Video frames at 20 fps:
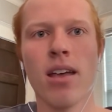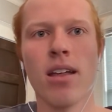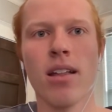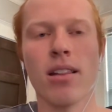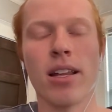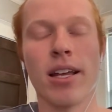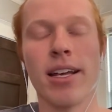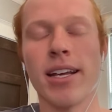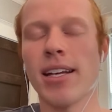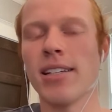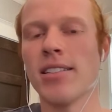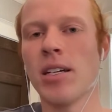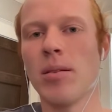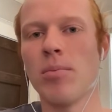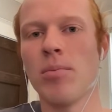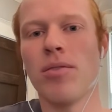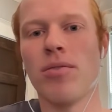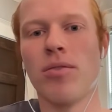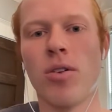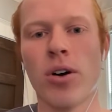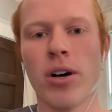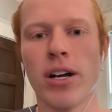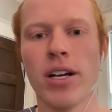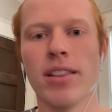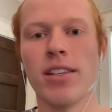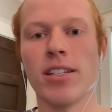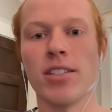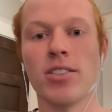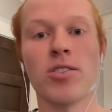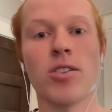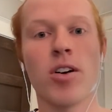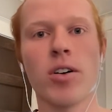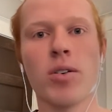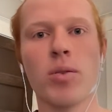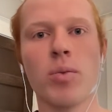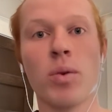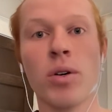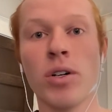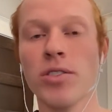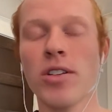Like I said before, this talk
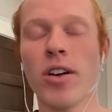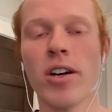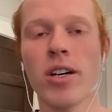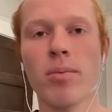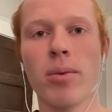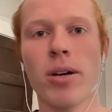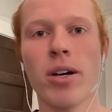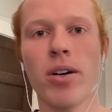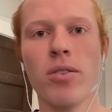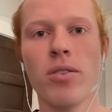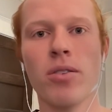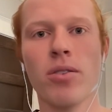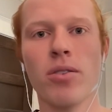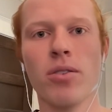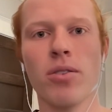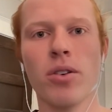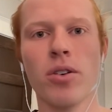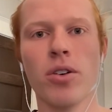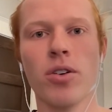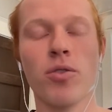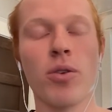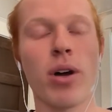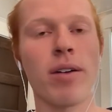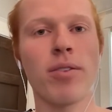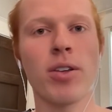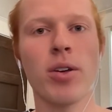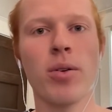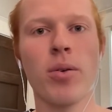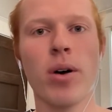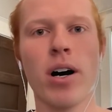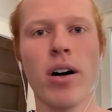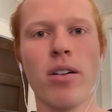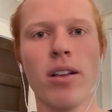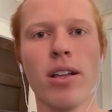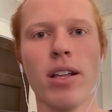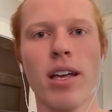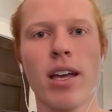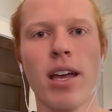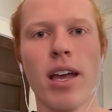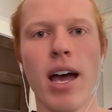will talk about GraphQL.
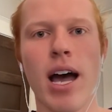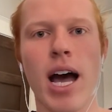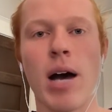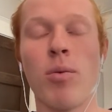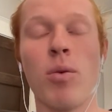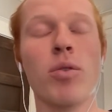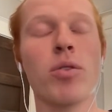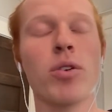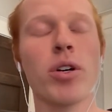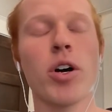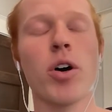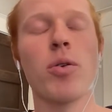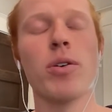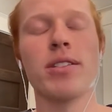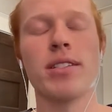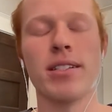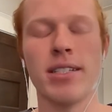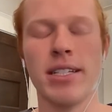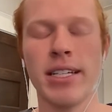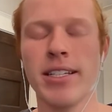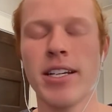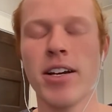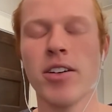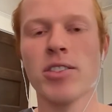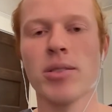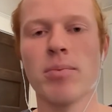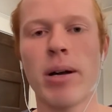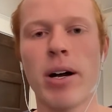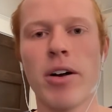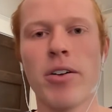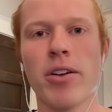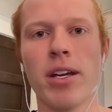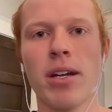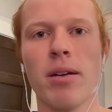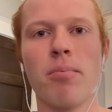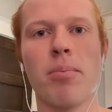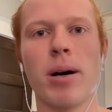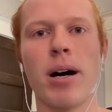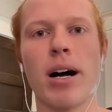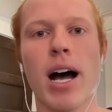I won't go into details about it,
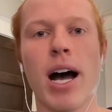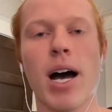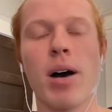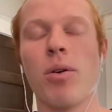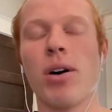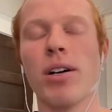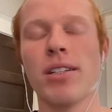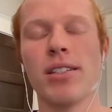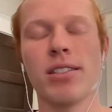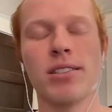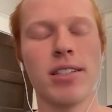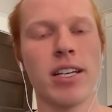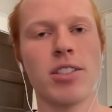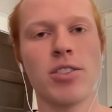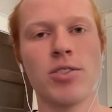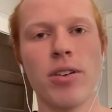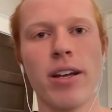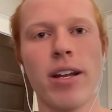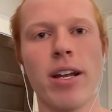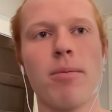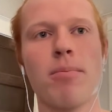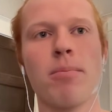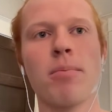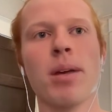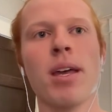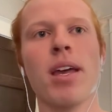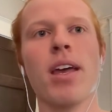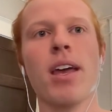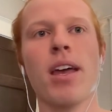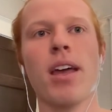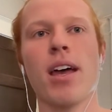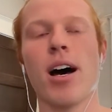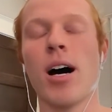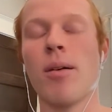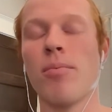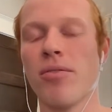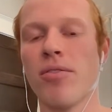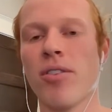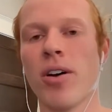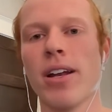but I want to say straight up
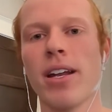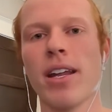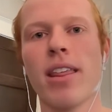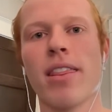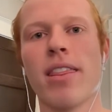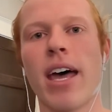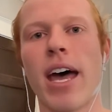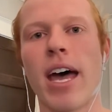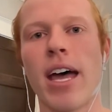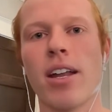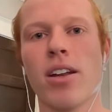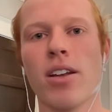front that